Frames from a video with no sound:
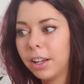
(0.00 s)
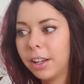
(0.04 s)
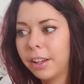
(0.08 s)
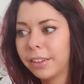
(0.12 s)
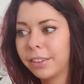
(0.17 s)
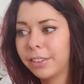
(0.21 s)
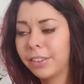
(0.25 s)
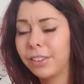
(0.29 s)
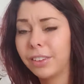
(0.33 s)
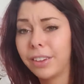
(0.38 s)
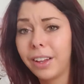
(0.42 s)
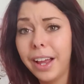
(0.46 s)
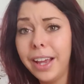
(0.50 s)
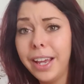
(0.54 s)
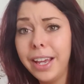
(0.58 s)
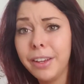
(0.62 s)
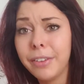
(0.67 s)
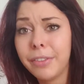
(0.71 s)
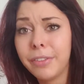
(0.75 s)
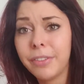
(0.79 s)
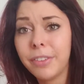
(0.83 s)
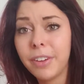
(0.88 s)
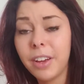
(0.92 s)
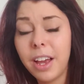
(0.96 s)

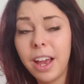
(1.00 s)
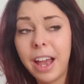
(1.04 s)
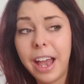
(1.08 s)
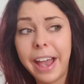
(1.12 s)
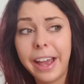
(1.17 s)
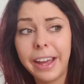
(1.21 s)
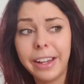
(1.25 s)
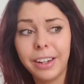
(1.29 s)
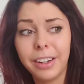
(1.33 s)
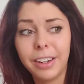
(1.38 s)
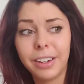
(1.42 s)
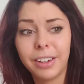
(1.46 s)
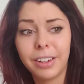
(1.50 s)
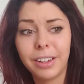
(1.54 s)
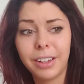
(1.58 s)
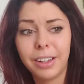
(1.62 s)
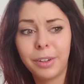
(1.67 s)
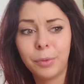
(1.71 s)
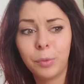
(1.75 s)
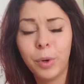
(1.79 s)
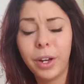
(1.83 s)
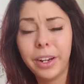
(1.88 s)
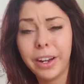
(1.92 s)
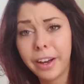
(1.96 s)
life and
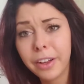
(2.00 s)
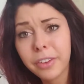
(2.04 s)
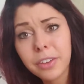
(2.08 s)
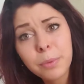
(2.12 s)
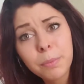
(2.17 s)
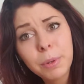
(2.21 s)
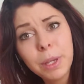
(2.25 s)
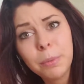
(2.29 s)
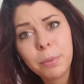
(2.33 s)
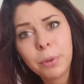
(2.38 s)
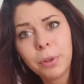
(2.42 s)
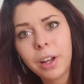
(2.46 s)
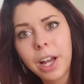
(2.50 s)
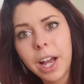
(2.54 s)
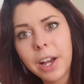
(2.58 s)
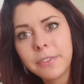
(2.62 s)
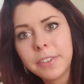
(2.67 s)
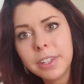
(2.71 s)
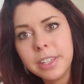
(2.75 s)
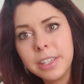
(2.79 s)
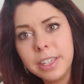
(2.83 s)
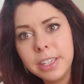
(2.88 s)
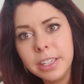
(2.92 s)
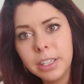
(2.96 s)
what other people have
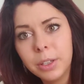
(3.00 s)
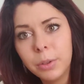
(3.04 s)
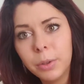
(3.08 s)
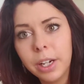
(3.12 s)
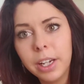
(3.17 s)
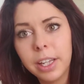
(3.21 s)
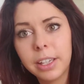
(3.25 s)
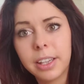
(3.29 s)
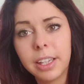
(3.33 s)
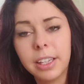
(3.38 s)
to deal with.